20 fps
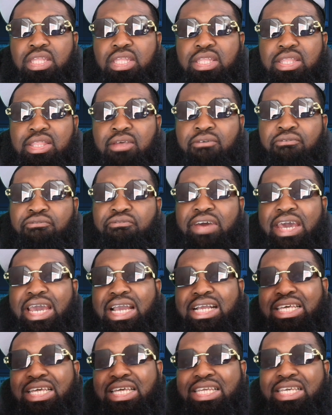the
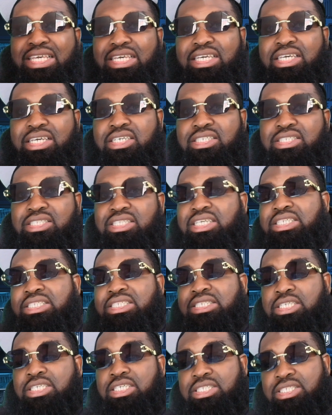fact that he is the
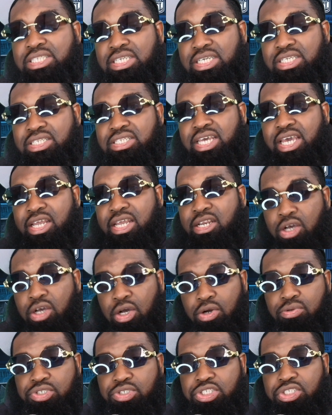assistant head
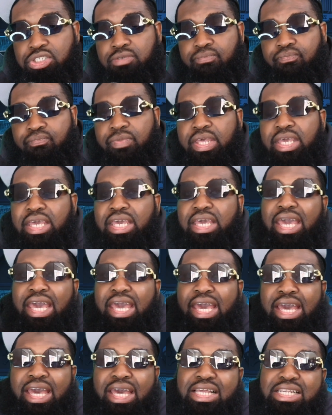coach
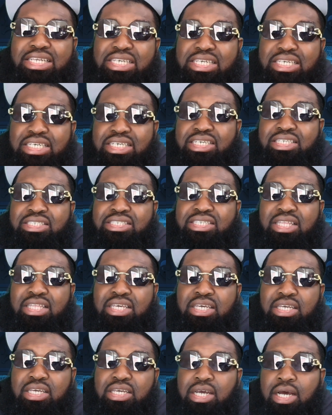and he is
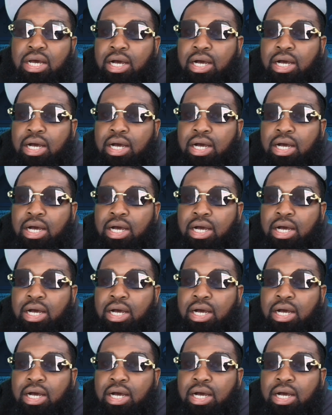the